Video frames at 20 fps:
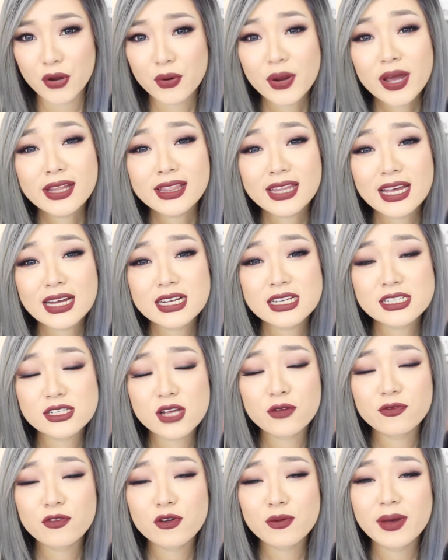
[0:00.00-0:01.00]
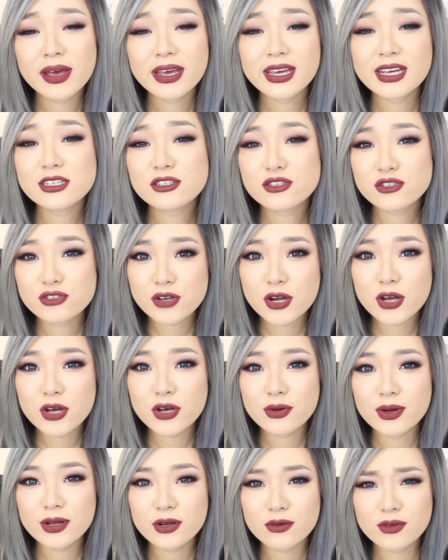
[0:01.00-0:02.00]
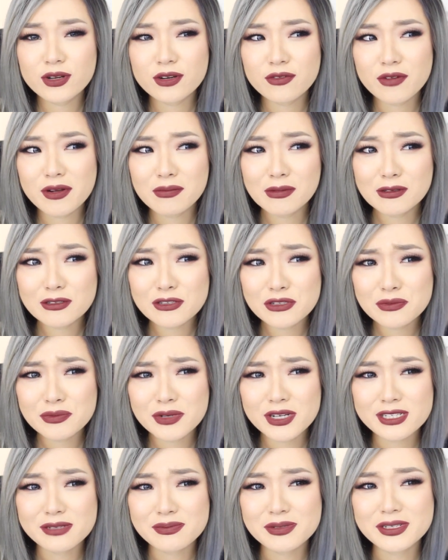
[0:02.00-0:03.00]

Alright, that is all for my intro. I don't want to ramble too much